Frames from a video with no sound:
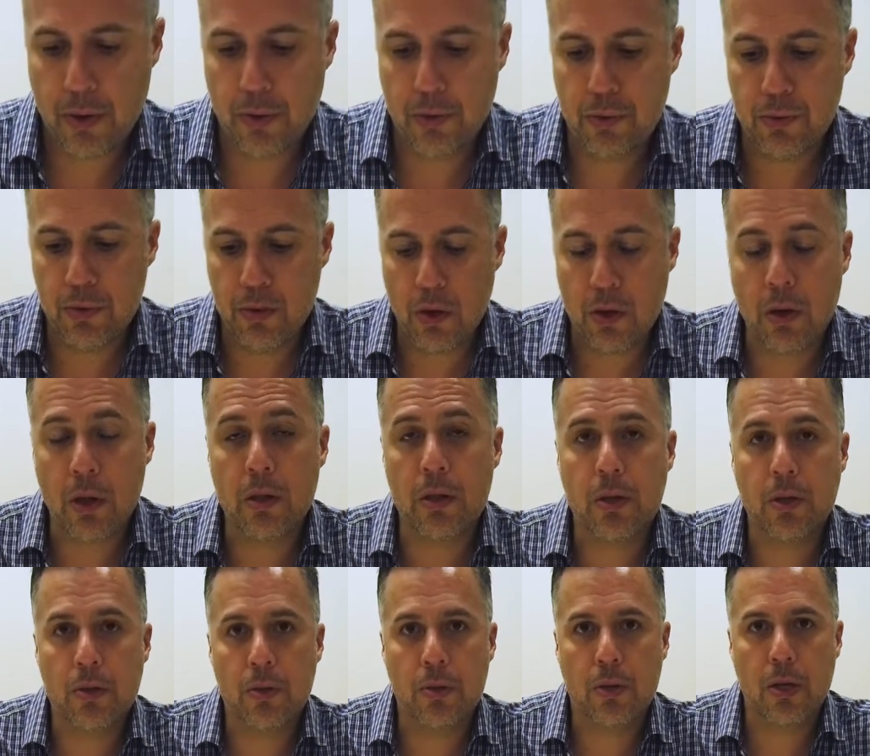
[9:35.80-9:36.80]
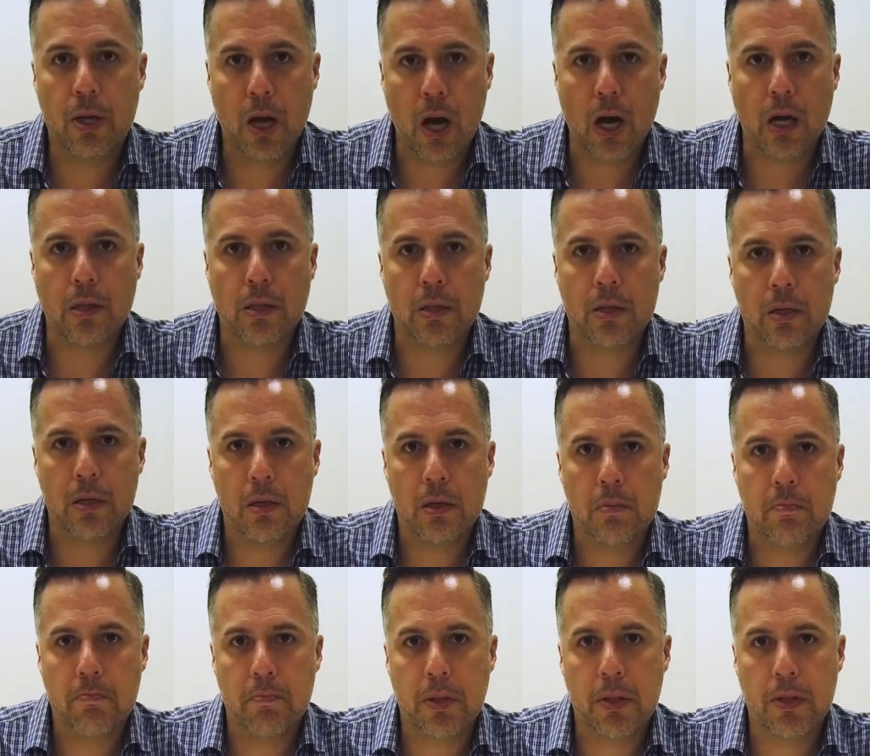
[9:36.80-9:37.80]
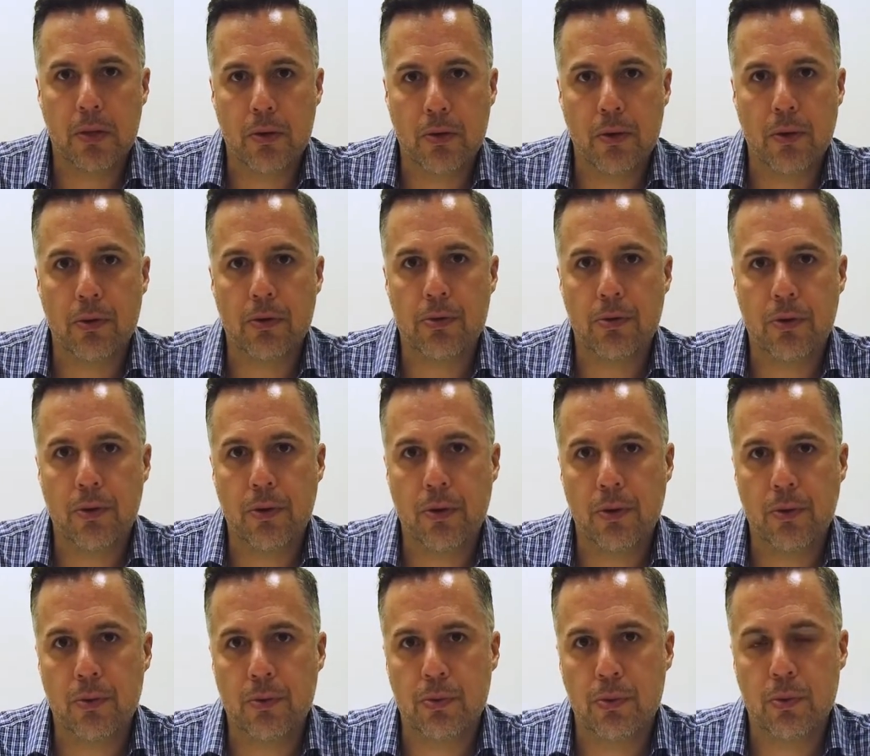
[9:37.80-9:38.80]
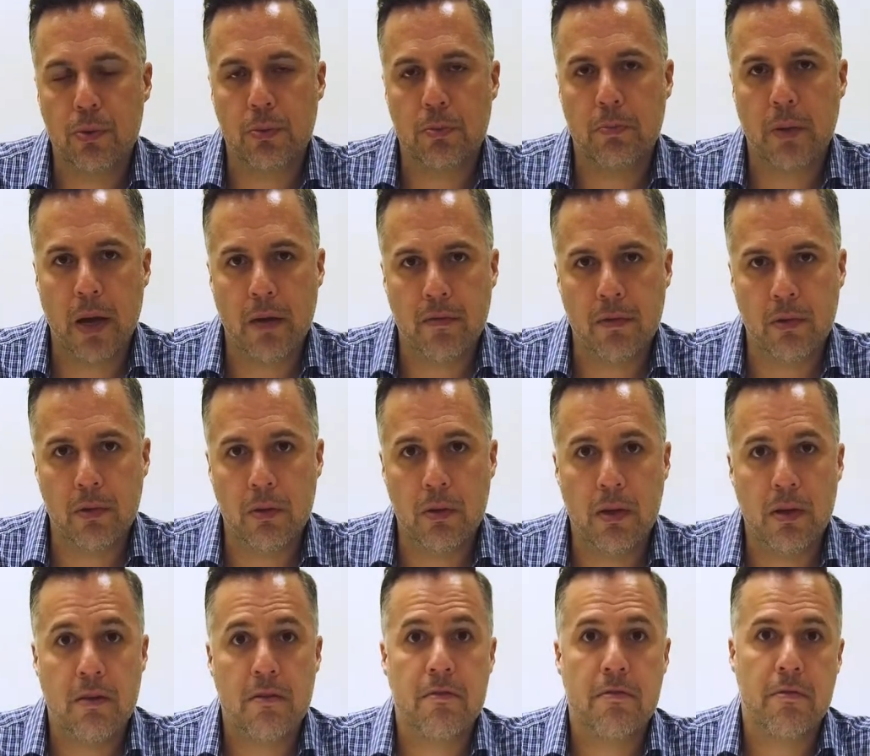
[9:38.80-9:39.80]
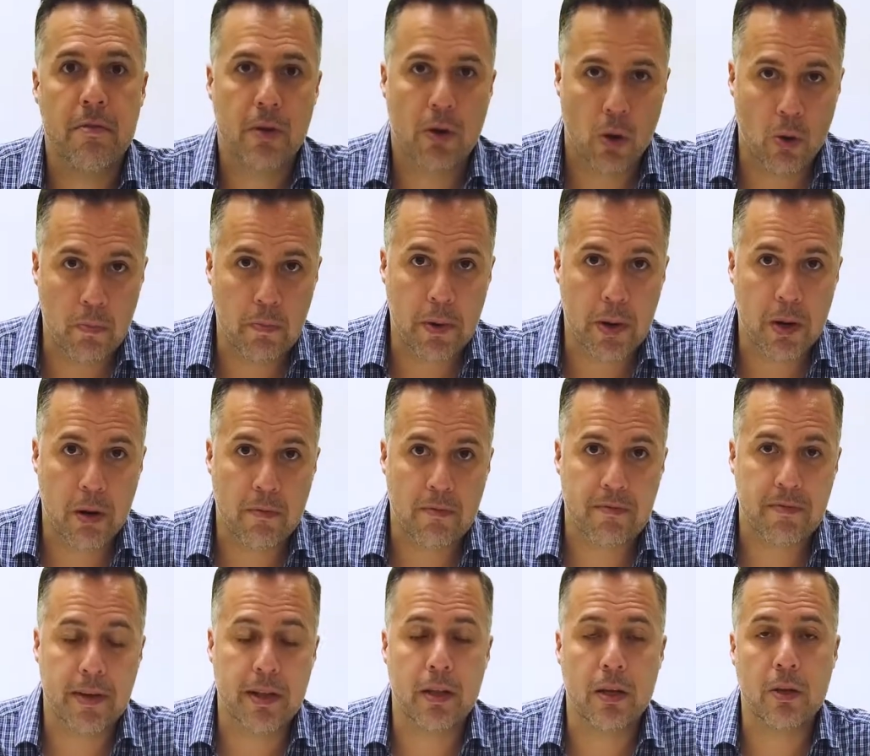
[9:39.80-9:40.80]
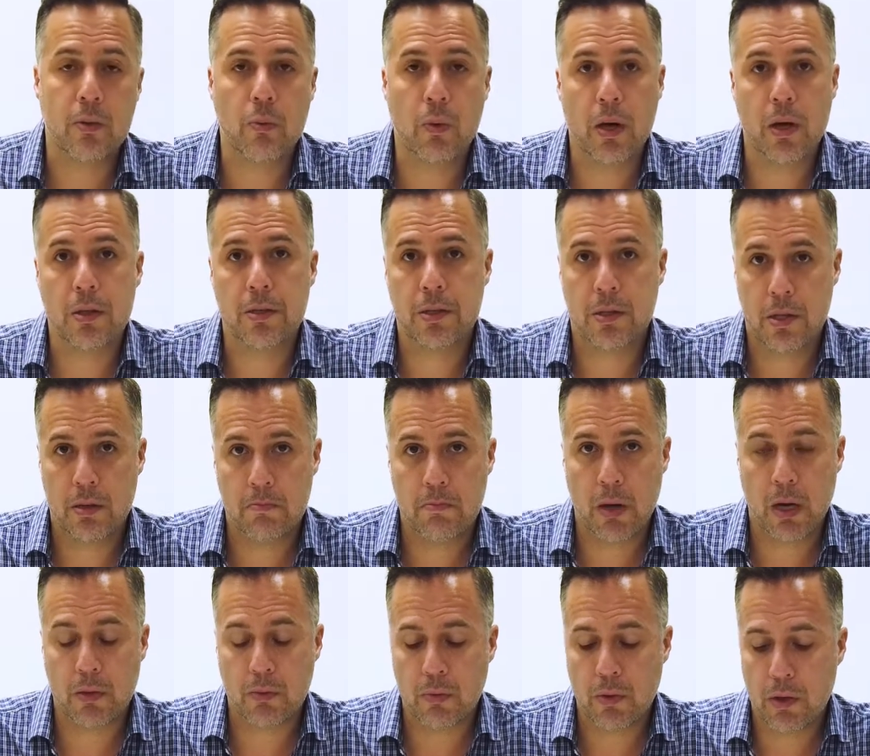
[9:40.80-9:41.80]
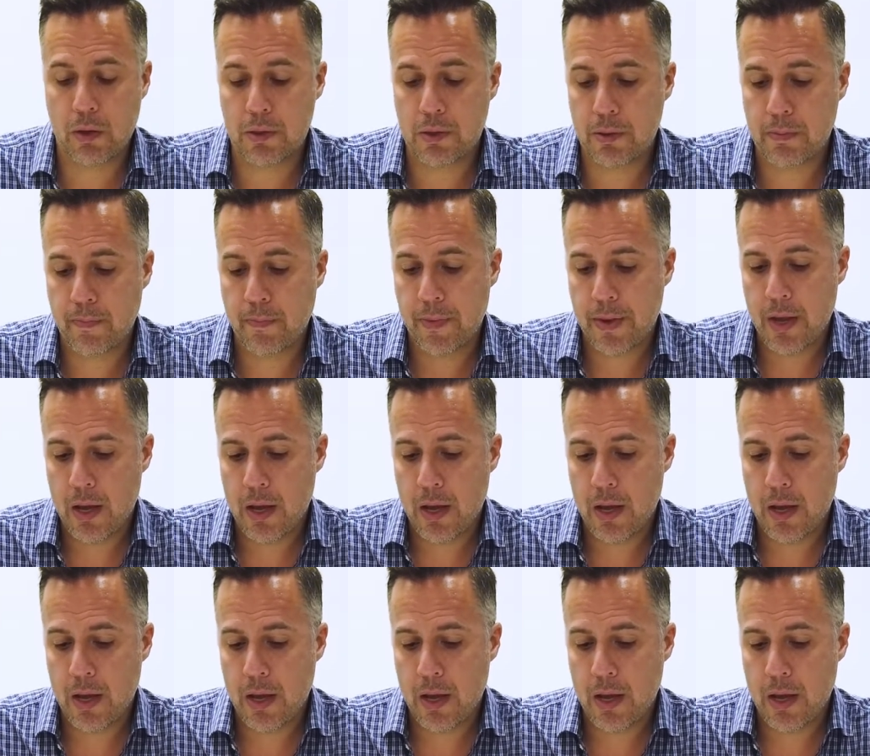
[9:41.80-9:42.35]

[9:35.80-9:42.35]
used not only to cut, but they're also used to bevel, open up fillet welds and butt welds.